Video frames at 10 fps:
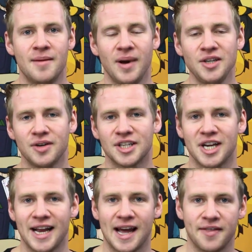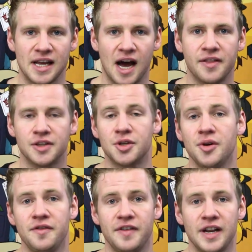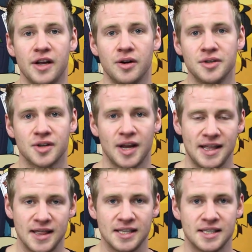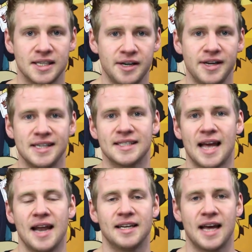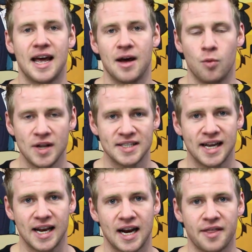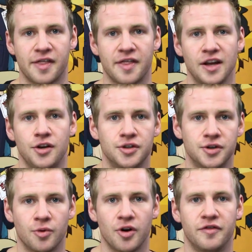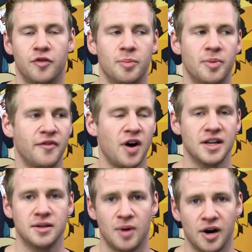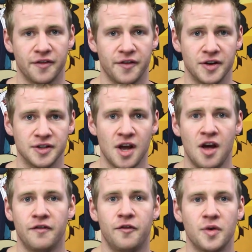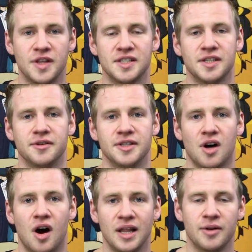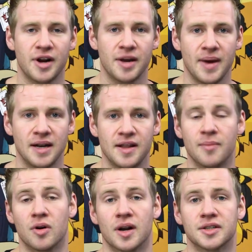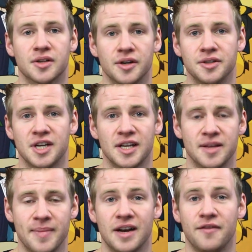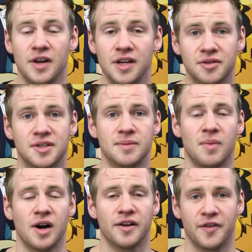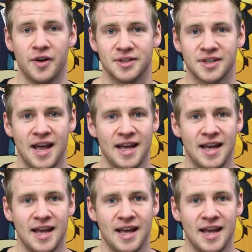Make sure to check out the other two videos in this series, and once again, another thank you to Rode for providing the microphones for this series. I highly recommend their products, so go check them out if you're interested in microphones.